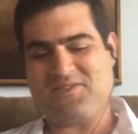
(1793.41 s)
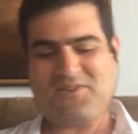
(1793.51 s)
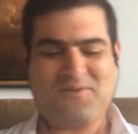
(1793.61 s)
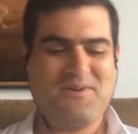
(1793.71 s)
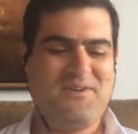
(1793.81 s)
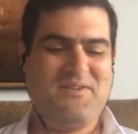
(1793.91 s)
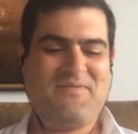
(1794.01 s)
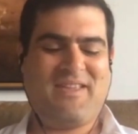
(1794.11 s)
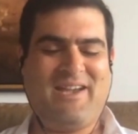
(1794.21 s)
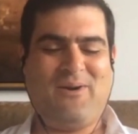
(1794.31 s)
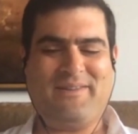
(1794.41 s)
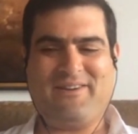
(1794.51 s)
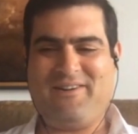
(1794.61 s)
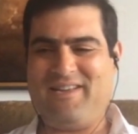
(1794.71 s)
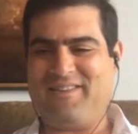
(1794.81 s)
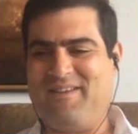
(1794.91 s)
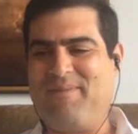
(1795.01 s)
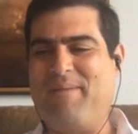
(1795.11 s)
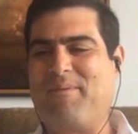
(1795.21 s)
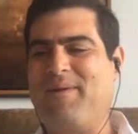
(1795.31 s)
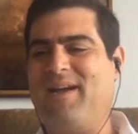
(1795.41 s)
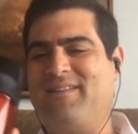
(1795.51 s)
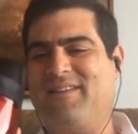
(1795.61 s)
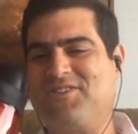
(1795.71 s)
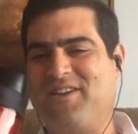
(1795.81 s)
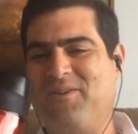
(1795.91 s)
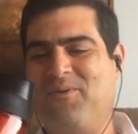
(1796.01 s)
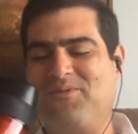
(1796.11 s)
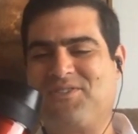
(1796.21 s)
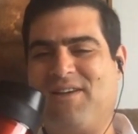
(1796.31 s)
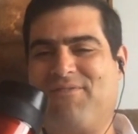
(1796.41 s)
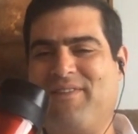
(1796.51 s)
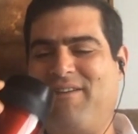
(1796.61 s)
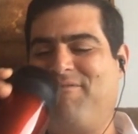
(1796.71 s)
So go out there and get the paperback edition. You won't suffer that